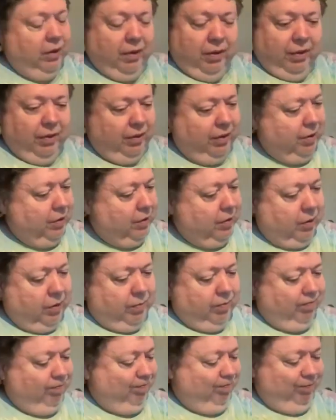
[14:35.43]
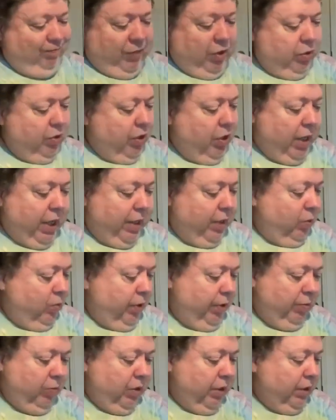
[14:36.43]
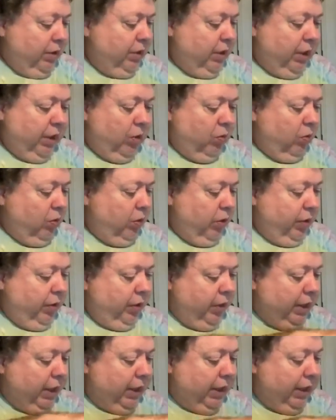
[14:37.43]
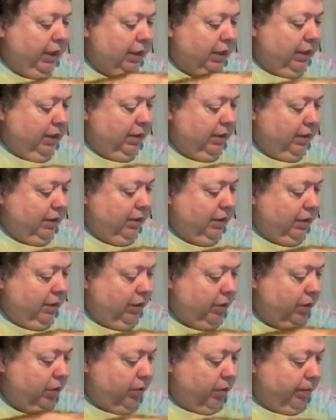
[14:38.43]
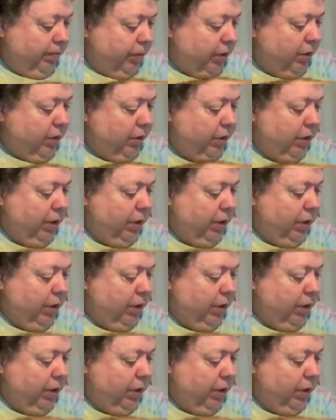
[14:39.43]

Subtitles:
this, you know, I don't even want to say the word, okay? You know what I'm talking